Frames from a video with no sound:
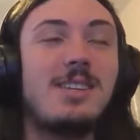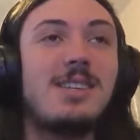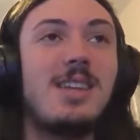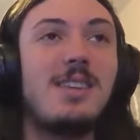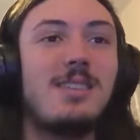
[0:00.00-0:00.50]
It
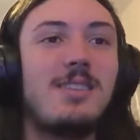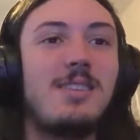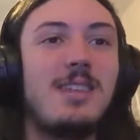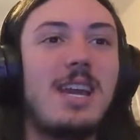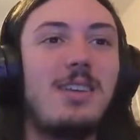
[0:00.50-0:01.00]
just didn't.
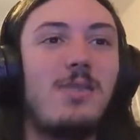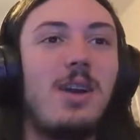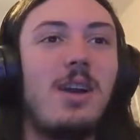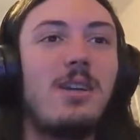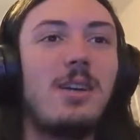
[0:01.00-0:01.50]
Yeah, you
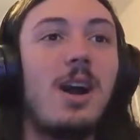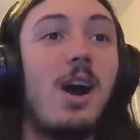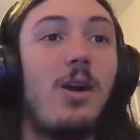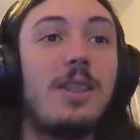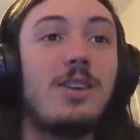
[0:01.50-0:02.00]
are.
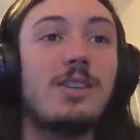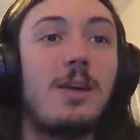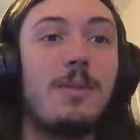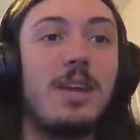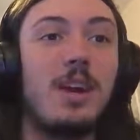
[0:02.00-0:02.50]
Oh, and there's
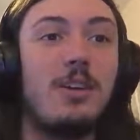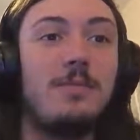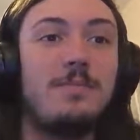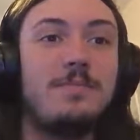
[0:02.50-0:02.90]
Albedo.